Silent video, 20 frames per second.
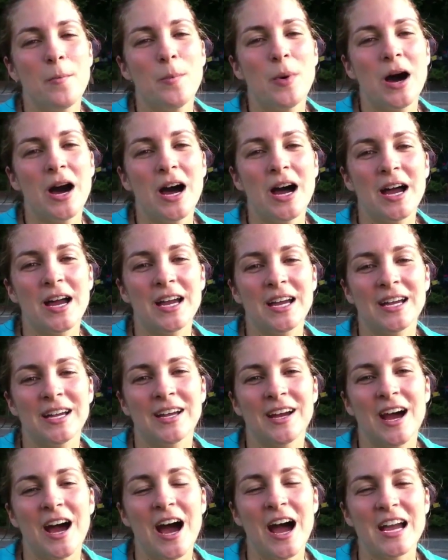
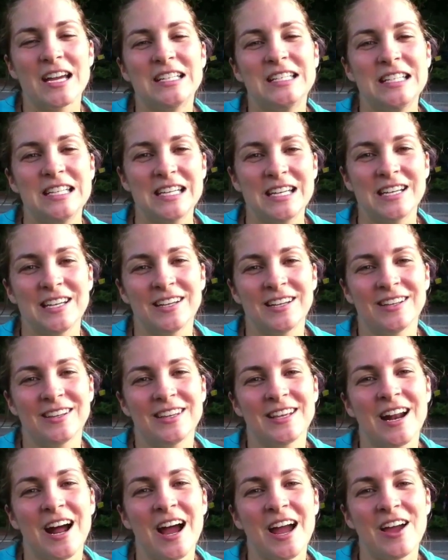my ID
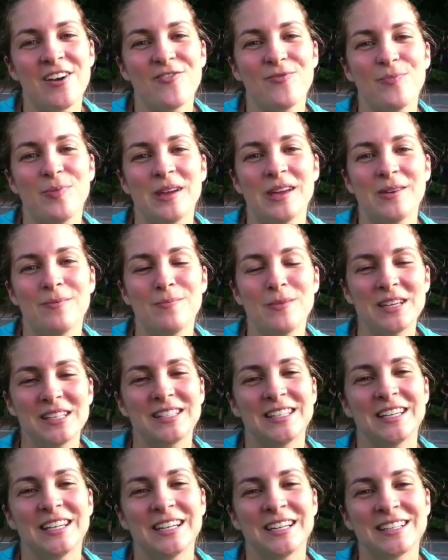that I have been
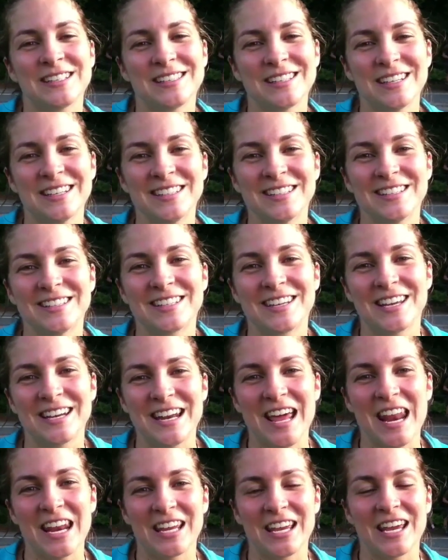missing since
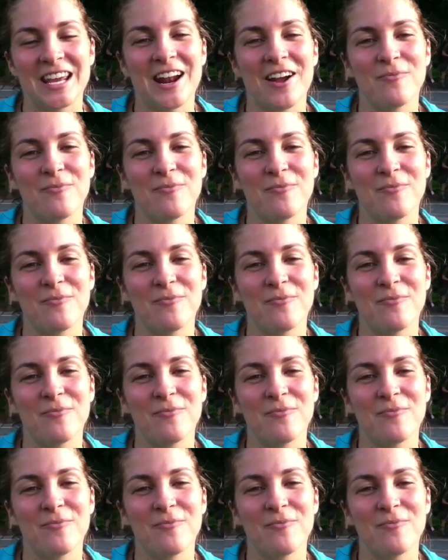Connecticut.